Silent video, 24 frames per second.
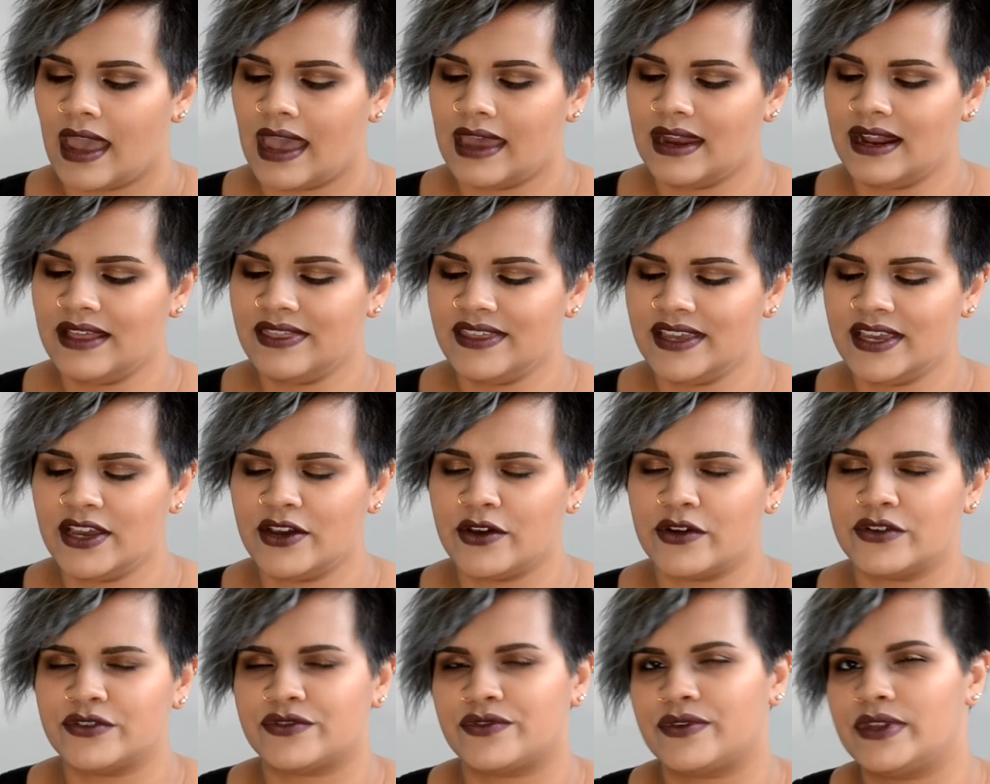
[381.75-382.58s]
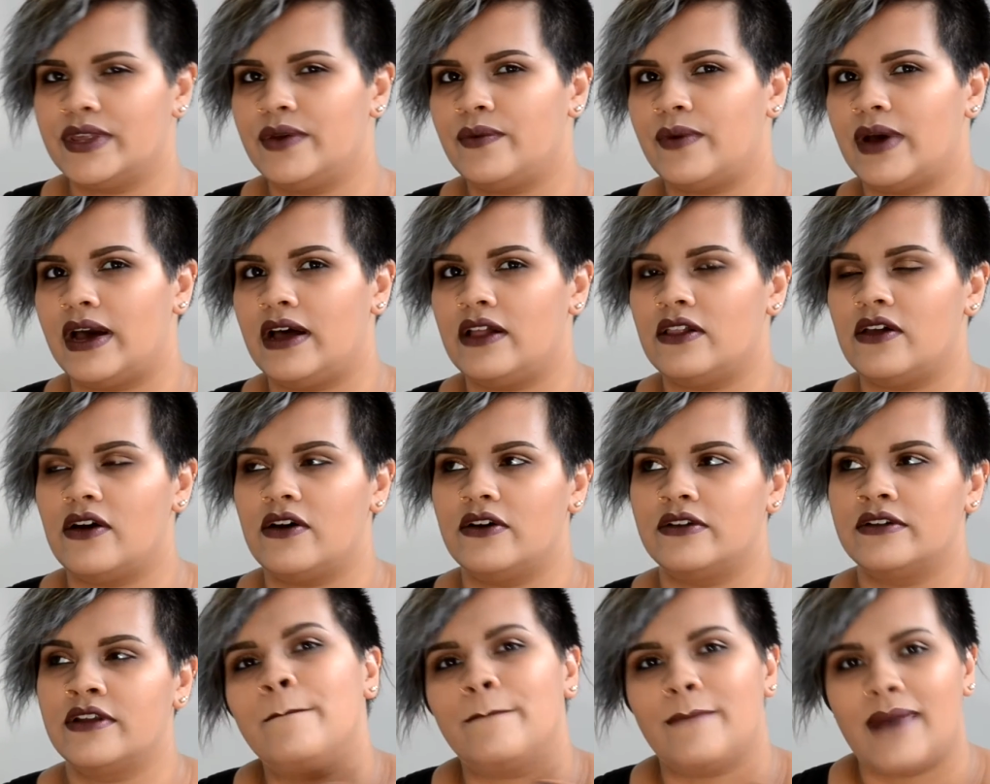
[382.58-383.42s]
And I think it goes really well
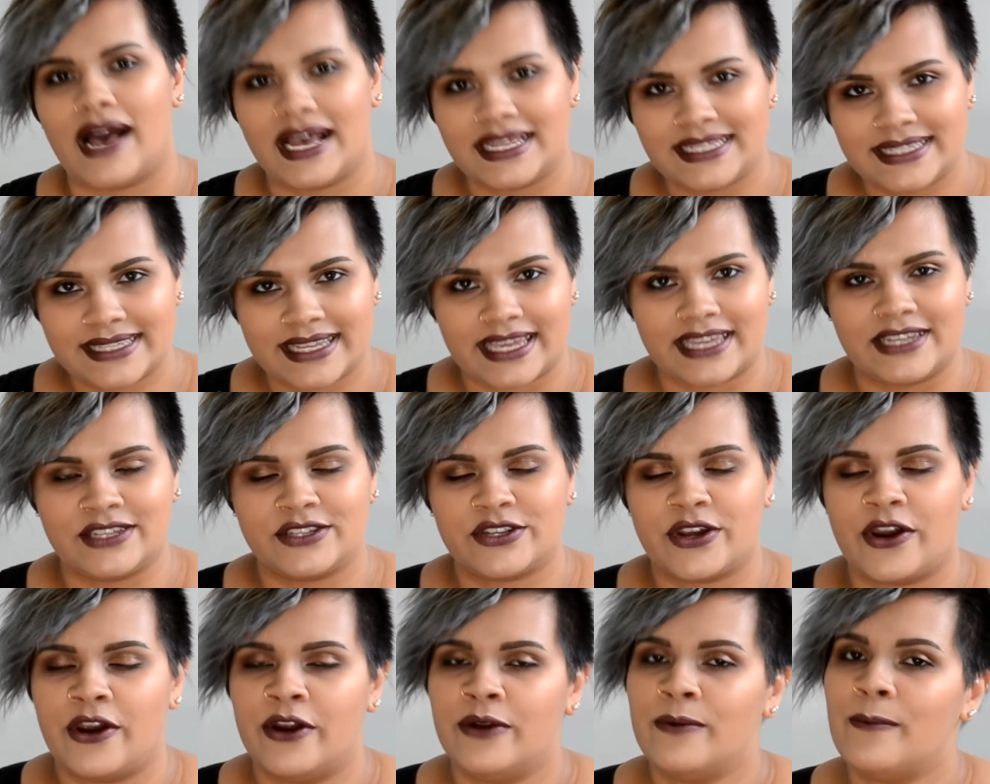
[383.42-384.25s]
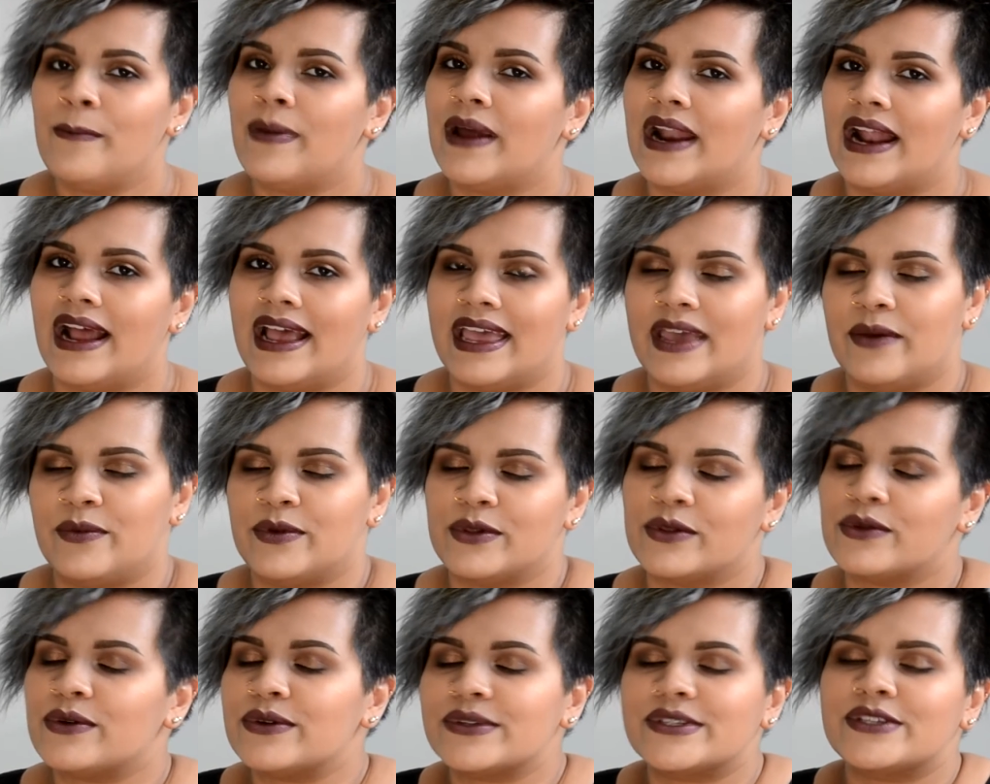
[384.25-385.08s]
on my skin tone, but it
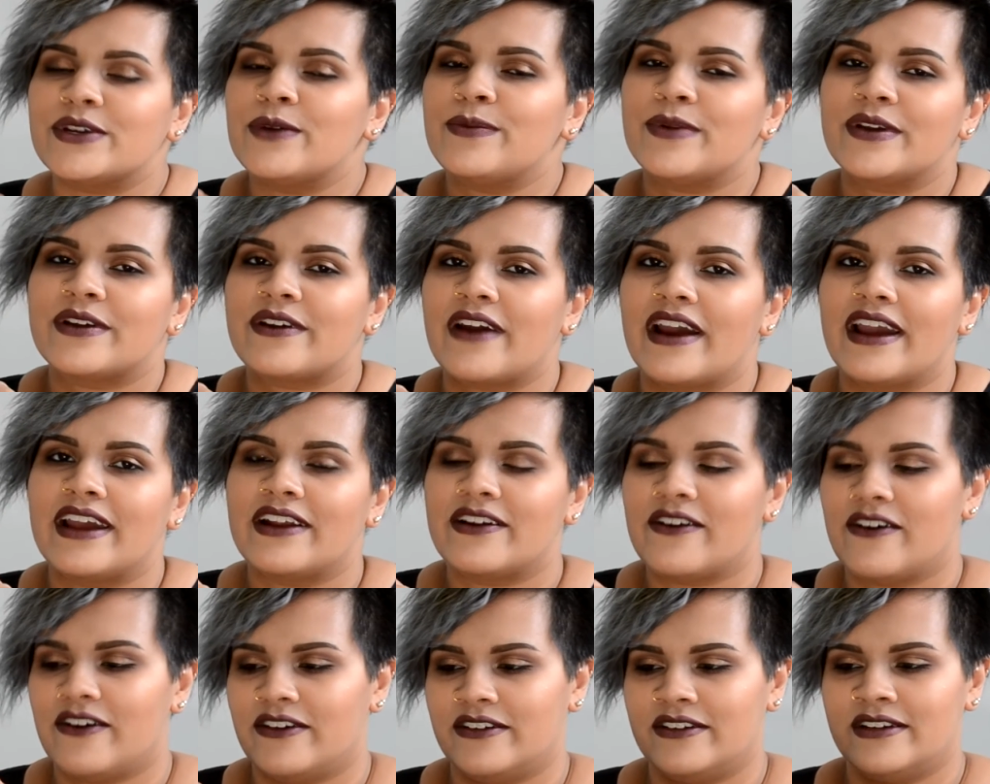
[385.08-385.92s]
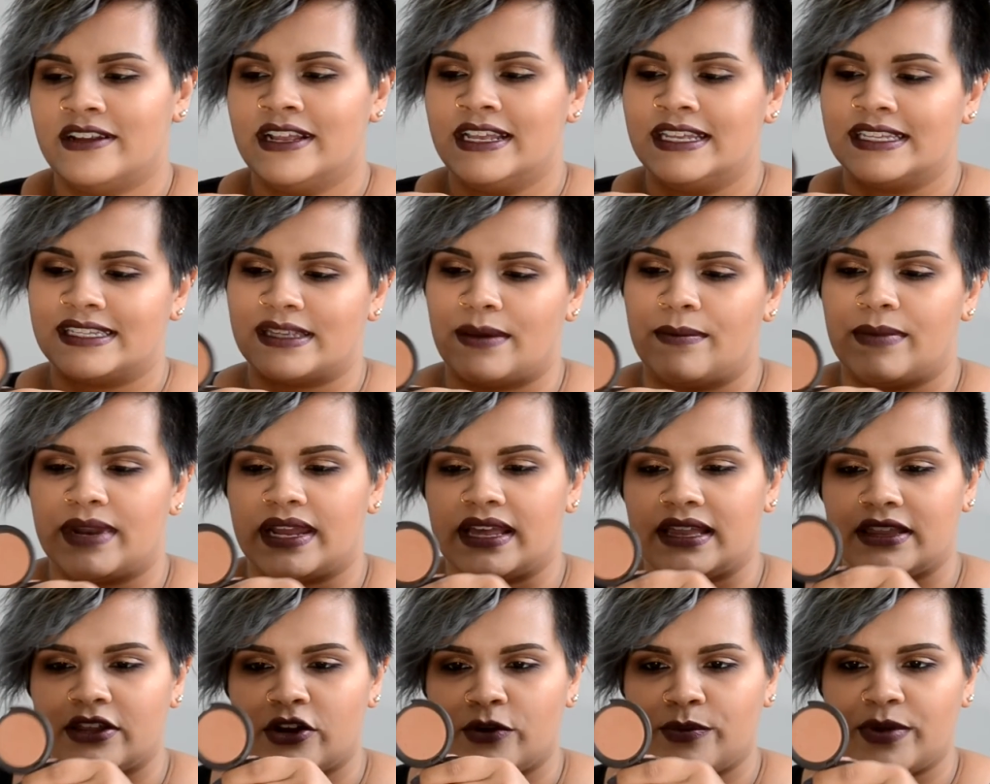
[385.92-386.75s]
will also be great on somebody
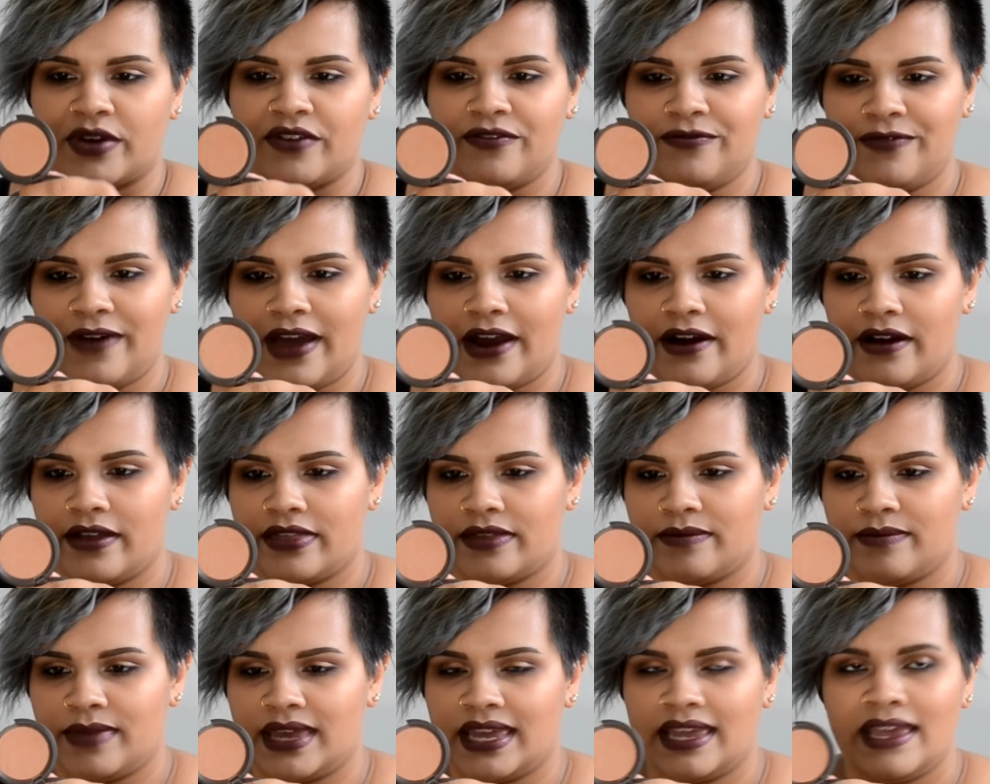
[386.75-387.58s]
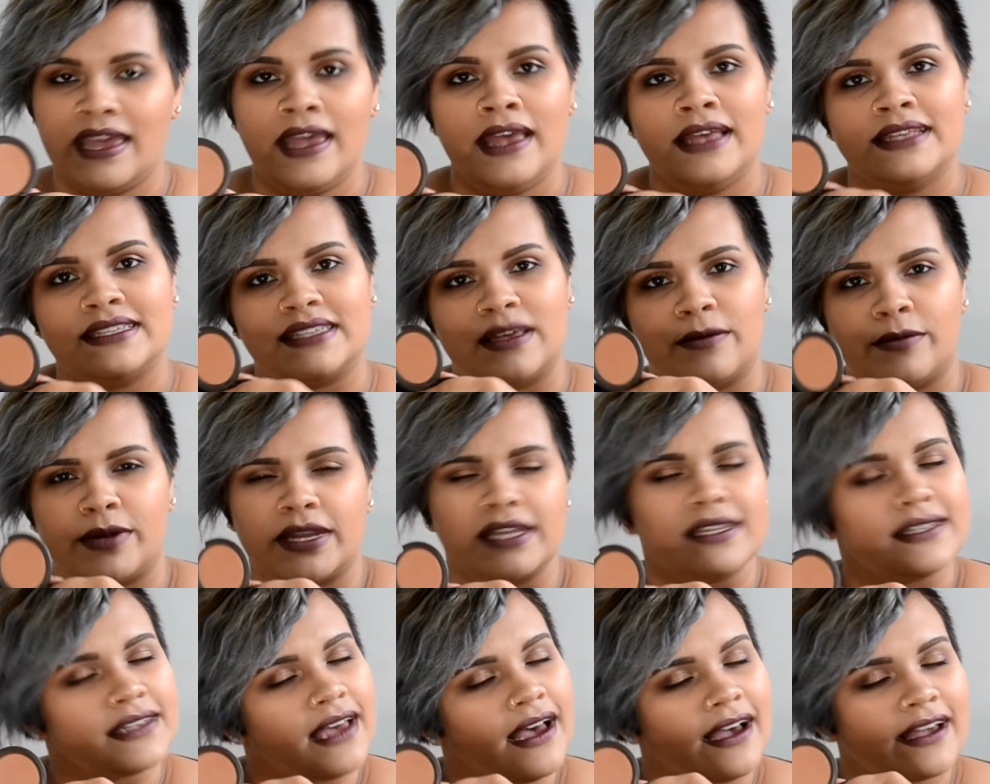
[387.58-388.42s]
a little bit fairer than me, somebody
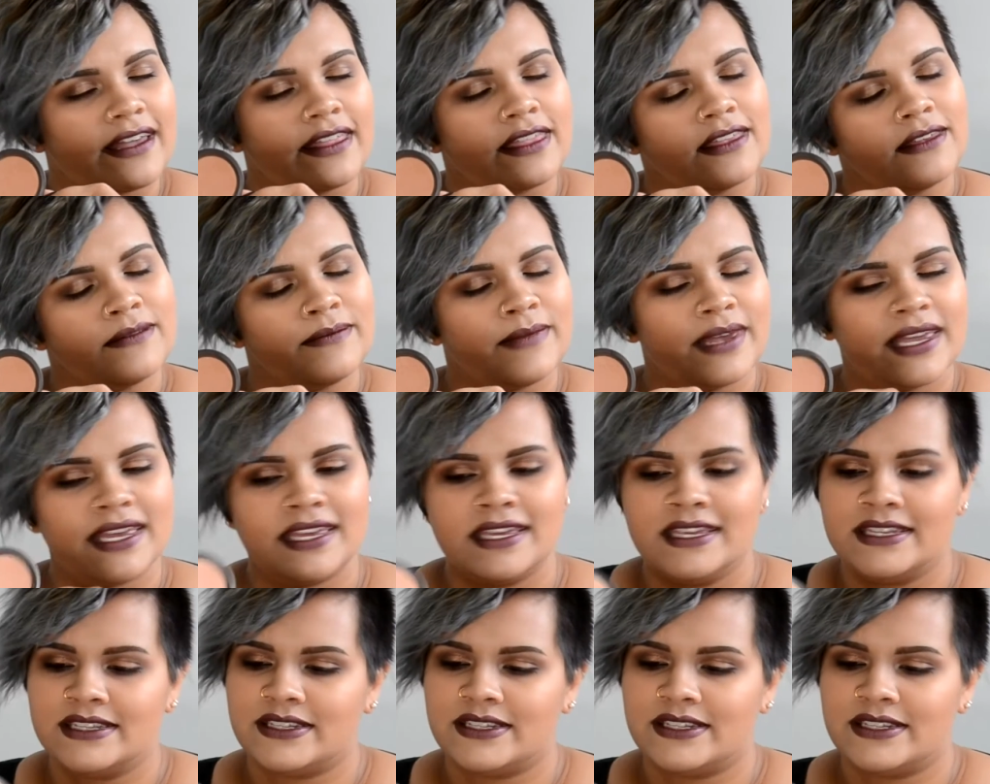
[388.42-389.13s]
darker than me.